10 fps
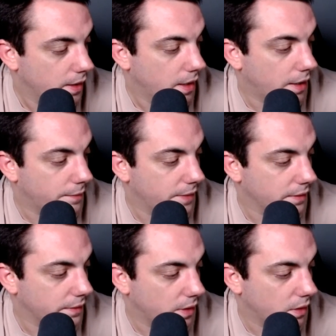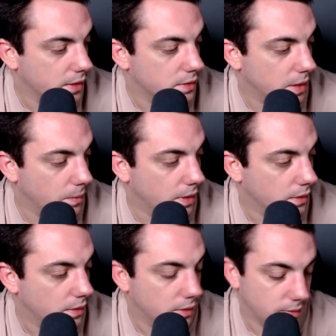And I think they've hired someone.
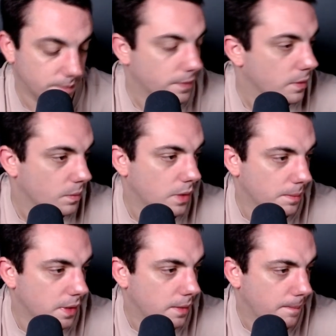One minute.